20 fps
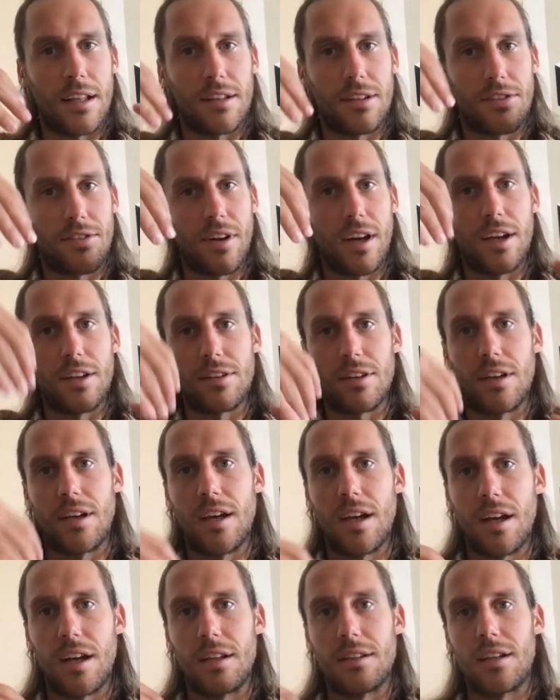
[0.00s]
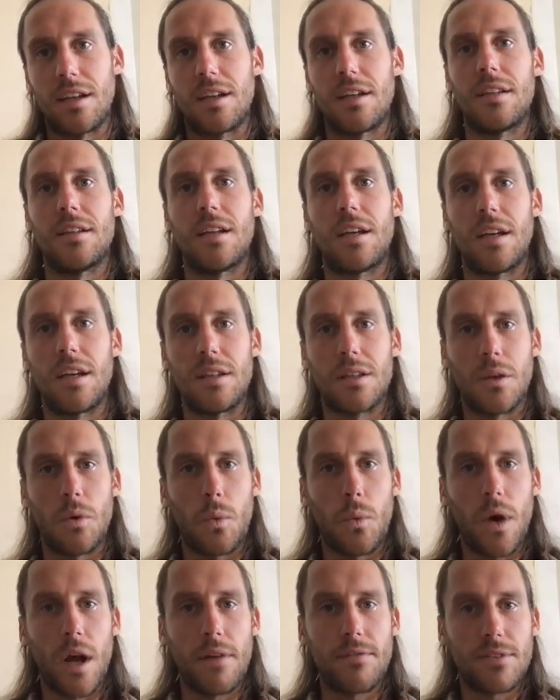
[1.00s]
trying to get in the
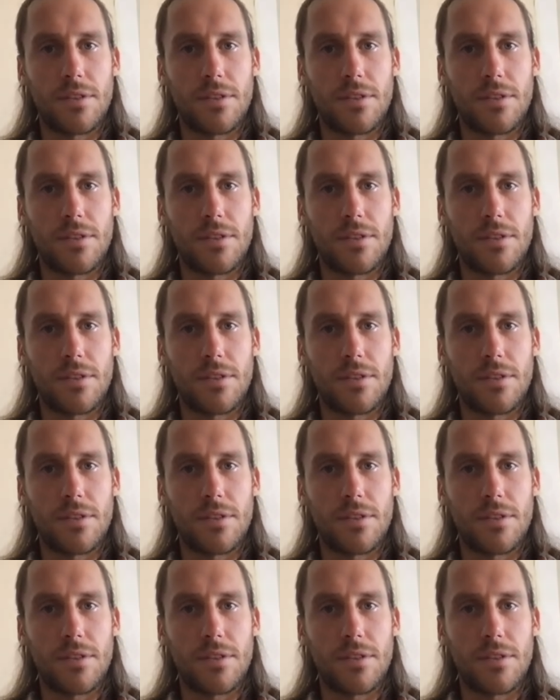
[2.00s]
wave.